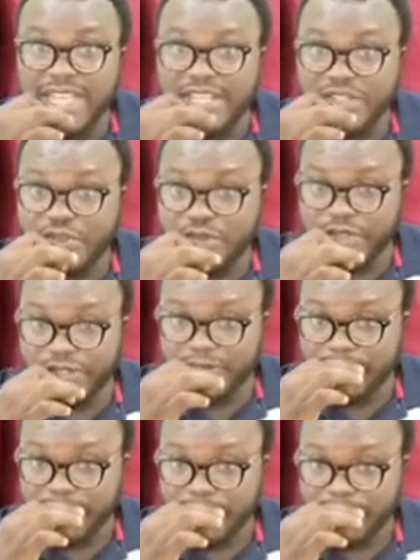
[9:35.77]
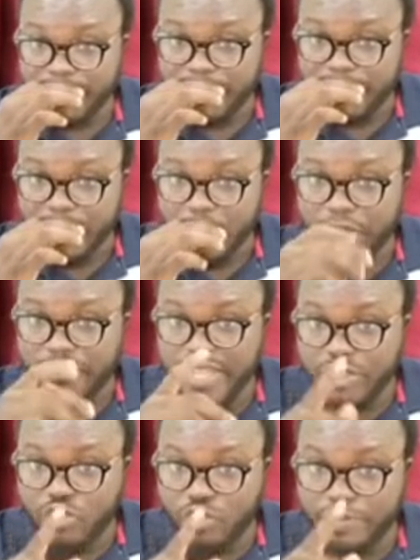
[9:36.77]
history of the
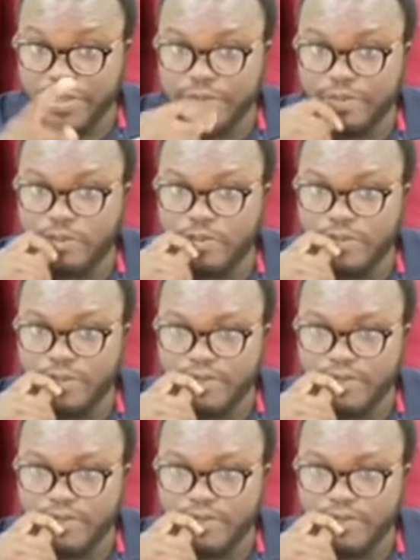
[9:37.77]
Edo people.